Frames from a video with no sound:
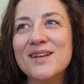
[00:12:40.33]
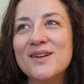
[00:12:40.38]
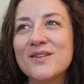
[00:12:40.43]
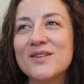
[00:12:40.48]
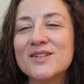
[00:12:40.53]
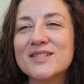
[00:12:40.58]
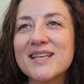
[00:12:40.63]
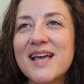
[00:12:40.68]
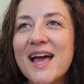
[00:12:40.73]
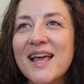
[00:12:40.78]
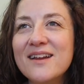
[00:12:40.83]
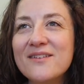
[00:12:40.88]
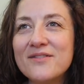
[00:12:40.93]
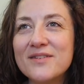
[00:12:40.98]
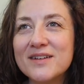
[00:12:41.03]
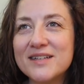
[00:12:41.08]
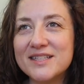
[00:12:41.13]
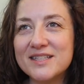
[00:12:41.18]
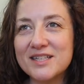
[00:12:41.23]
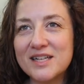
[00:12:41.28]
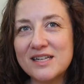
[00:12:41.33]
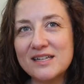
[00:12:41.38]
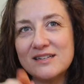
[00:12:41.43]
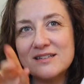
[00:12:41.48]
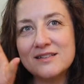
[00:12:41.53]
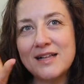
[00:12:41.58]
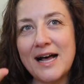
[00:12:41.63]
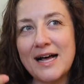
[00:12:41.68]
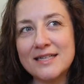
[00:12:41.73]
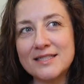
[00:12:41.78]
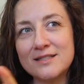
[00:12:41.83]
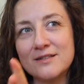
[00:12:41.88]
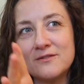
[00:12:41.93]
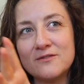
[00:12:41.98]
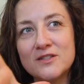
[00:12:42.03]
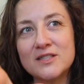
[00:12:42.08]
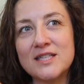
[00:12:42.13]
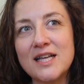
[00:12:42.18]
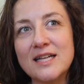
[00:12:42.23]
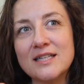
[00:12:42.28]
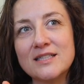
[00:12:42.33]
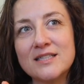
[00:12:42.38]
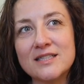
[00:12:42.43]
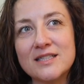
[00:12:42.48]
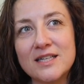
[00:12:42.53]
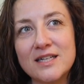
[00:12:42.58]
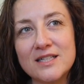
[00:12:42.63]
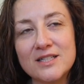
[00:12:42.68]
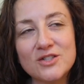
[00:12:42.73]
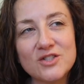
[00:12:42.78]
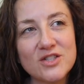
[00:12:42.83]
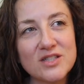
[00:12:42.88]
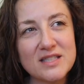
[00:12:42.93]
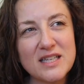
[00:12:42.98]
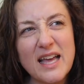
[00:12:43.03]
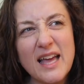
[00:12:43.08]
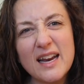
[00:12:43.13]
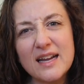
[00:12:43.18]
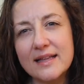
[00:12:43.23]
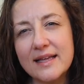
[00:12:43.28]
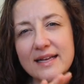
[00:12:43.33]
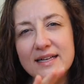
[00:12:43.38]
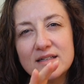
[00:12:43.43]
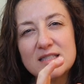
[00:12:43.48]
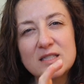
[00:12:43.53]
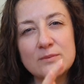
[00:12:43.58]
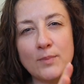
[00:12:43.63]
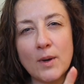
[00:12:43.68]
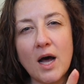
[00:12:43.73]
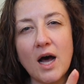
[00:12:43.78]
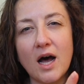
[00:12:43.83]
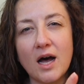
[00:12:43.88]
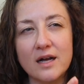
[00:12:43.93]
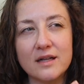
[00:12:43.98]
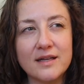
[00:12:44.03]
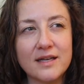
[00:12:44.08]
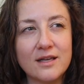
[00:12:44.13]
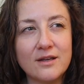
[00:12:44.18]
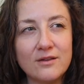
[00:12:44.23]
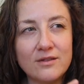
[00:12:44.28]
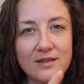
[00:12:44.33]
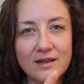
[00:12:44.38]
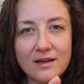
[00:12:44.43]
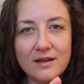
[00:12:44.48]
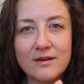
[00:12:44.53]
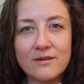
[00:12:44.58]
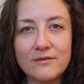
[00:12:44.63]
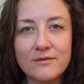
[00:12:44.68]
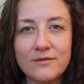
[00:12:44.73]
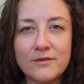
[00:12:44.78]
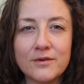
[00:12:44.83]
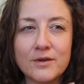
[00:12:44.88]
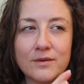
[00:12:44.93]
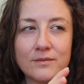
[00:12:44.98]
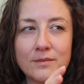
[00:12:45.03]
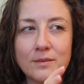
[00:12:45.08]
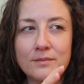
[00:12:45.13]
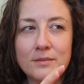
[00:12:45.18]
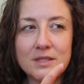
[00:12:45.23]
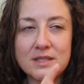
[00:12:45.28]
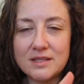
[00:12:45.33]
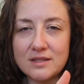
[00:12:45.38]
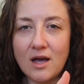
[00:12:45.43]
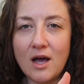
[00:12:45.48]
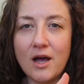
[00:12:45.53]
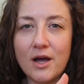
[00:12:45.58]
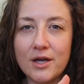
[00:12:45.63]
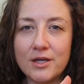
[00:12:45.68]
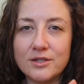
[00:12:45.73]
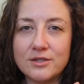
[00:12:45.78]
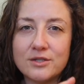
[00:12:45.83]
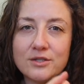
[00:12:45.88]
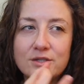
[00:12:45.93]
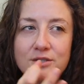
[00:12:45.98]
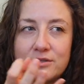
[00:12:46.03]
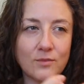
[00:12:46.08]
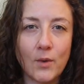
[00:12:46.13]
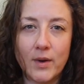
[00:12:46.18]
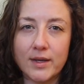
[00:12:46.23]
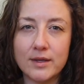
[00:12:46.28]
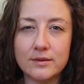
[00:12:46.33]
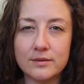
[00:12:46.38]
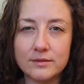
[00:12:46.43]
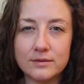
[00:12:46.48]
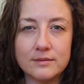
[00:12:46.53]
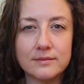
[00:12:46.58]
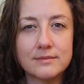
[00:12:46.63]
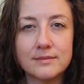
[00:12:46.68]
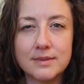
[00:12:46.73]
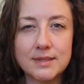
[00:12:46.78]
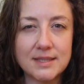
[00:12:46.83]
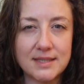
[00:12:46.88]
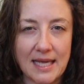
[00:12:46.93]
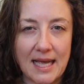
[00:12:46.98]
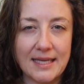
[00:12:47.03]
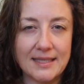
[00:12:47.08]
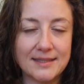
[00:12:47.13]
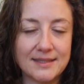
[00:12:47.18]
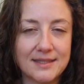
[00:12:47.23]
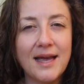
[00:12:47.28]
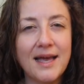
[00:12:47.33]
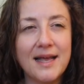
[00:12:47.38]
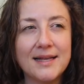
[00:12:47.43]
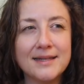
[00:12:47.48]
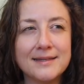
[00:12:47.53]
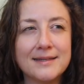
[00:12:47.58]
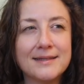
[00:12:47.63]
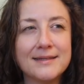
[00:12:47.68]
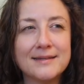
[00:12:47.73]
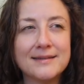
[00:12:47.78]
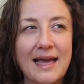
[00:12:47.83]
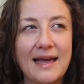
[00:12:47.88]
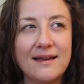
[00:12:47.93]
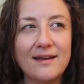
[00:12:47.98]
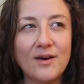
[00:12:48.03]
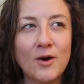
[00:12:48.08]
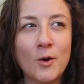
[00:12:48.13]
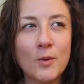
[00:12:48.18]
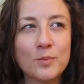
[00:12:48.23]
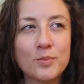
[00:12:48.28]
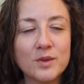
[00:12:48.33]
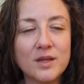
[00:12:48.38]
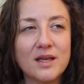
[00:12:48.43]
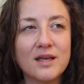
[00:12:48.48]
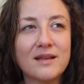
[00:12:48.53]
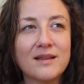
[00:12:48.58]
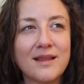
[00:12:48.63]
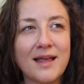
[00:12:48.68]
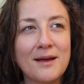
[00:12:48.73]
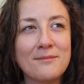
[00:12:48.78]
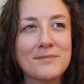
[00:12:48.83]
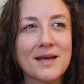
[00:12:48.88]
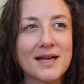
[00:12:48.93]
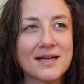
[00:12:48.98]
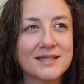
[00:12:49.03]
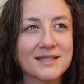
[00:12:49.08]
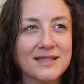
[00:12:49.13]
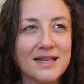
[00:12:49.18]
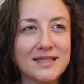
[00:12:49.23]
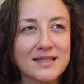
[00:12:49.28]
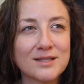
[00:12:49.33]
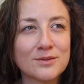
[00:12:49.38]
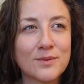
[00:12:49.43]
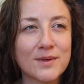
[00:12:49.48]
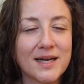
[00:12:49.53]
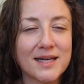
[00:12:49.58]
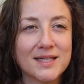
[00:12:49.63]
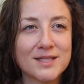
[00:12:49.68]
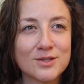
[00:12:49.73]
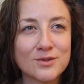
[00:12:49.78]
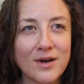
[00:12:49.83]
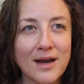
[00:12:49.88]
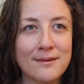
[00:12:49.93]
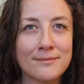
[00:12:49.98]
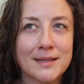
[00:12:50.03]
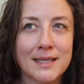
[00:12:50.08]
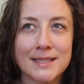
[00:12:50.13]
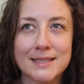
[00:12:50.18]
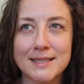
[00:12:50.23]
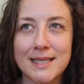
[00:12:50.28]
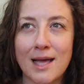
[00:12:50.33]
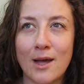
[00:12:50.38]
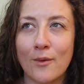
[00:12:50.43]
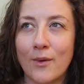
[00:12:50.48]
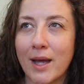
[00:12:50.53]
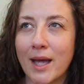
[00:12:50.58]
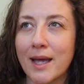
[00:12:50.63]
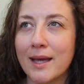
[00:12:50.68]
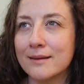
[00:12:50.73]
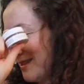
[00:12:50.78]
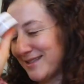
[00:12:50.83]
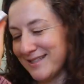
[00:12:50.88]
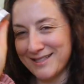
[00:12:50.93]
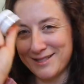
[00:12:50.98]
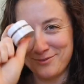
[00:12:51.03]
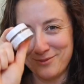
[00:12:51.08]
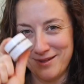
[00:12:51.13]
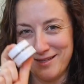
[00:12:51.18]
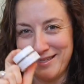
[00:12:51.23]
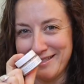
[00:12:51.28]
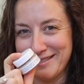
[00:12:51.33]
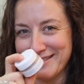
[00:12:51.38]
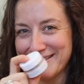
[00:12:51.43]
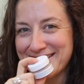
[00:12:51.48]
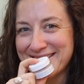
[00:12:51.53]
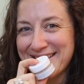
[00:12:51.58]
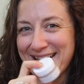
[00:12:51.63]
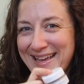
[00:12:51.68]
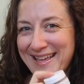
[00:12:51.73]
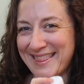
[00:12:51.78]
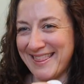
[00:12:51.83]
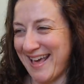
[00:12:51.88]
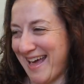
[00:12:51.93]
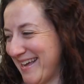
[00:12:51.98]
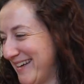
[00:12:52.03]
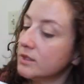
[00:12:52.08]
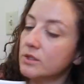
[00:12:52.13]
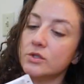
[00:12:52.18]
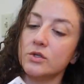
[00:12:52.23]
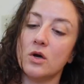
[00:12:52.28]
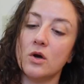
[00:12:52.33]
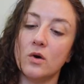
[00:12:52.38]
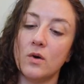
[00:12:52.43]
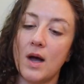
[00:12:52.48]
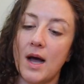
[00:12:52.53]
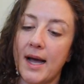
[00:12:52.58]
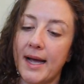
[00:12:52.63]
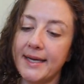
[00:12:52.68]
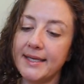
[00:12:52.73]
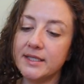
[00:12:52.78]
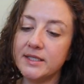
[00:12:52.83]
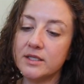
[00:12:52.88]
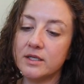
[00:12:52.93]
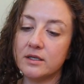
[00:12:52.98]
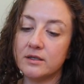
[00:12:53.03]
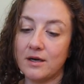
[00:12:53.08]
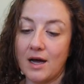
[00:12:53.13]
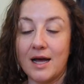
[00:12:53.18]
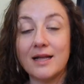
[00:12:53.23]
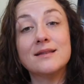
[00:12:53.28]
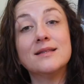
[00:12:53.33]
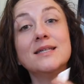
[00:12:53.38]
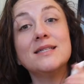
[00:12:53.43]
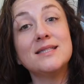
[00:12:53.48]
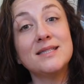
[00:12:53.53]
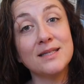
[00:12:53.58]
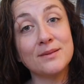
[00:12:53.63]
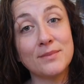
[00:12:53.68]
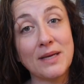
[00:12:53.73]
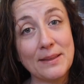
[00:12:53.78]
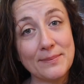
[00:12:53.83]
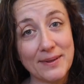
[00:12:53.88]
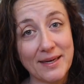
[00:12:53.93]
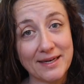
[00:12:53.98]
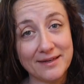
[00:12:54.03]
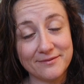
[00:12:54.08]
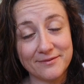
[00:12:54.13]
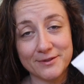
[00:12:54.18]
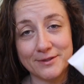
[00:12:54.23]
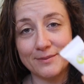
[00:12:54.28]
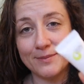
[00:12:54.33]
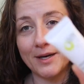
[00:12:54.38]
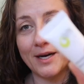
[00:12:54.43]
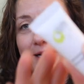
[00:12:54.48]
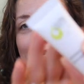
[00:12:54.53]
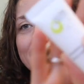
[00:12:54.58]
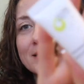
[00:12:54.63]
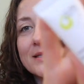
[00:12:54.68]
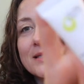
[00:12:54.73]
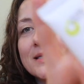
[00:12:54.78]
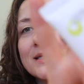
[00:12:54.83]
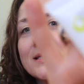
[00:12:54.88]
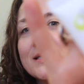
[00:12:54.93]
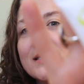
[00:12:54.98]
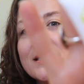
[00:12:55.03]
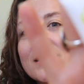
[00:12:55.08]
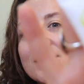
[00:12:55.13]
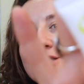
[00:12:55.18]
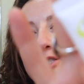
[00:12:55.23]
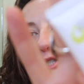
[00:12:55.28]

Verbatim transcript: You know, there's kind of a class of scents that is just kind of like spa. Like you think of massage oil scent, and I hope that that makes sense when I describe things that way. This one is like that. So I got this in my Petit Vour box. This is